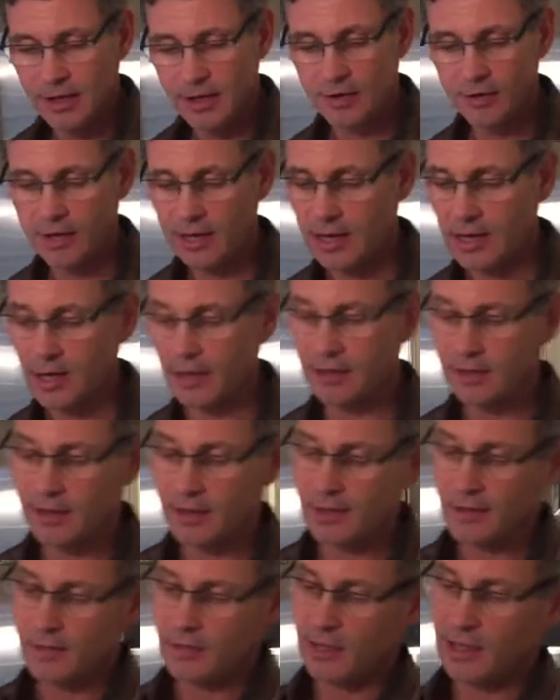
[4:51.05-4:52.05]
Okay,
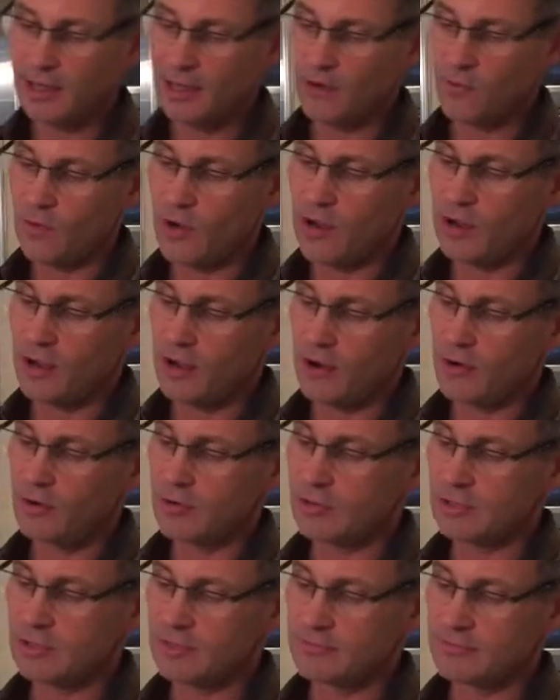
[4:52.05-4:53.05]
the quinoa
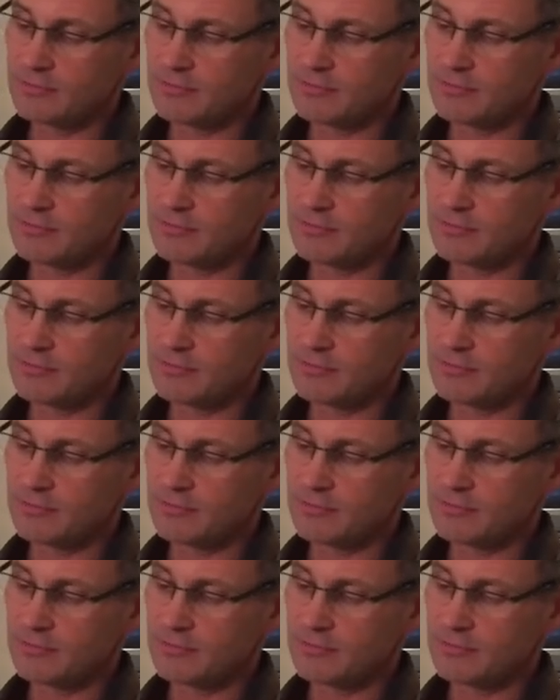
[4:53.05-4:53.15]
goes